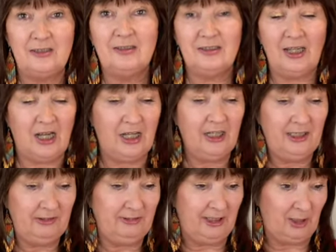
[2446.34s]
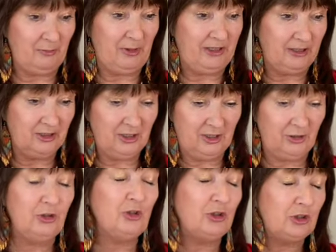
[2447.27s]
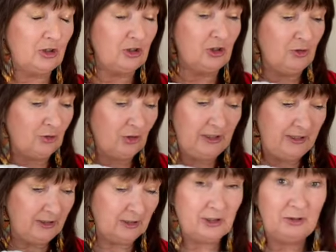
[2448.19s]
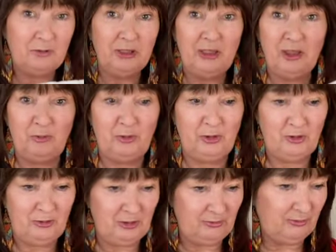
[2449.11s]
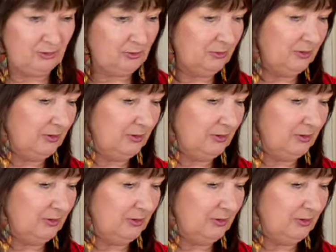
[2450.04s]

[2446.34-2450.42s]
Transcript: highly recommend just to snuggle into. It's beautiful.